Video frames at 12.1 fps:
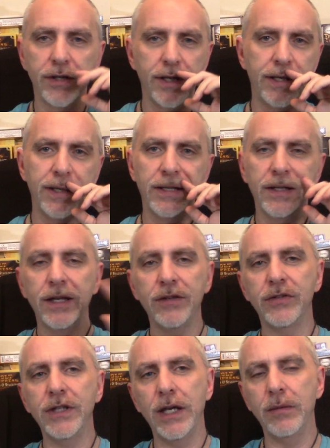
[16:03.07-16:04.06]
like in a
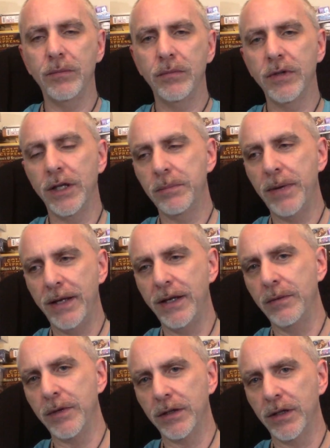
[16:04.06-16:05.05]
legacy game like
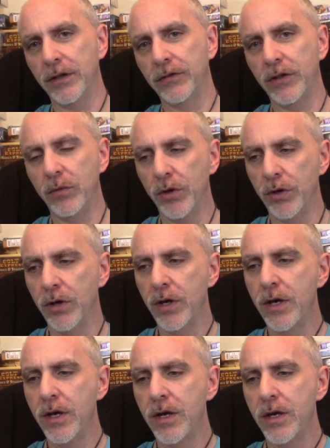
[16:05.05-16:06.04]
Pandemic Legacy, where
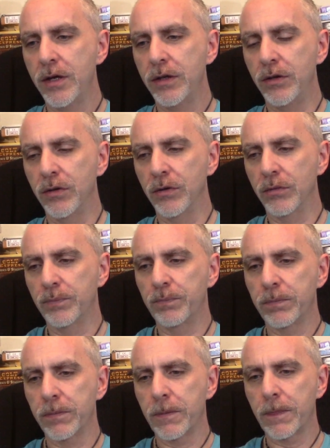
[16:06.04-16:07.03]
your
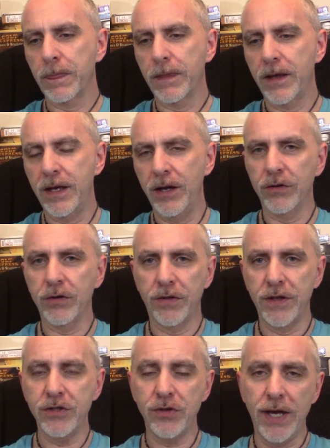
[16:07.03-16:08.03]
character, the
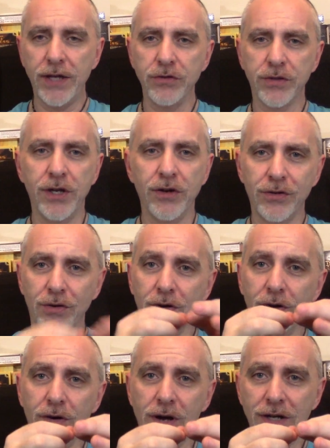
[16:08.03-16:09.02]
things you add to your character
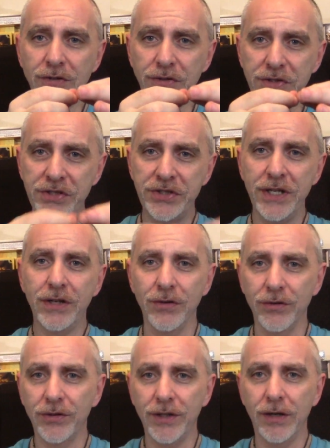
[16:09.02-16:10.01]
are actually
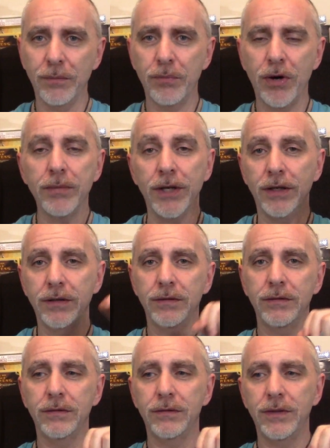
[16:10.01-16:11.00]
stickers and they're permanent,
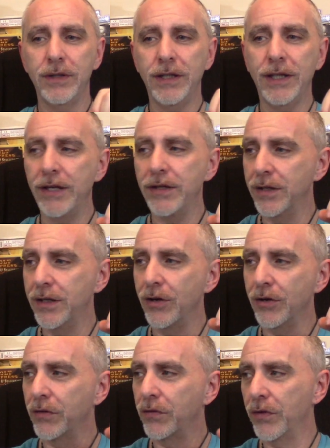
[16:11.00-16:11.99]
and they add to the
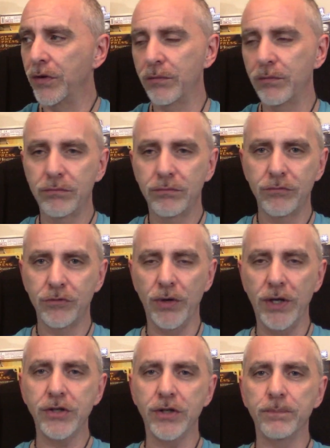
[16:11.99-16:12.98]
character for the
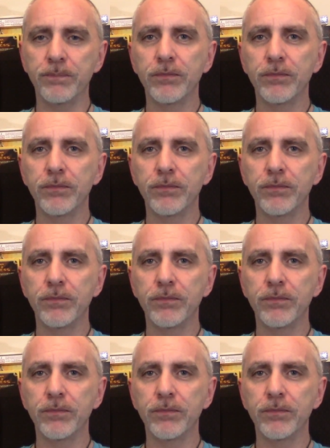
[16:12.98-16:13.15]
duration.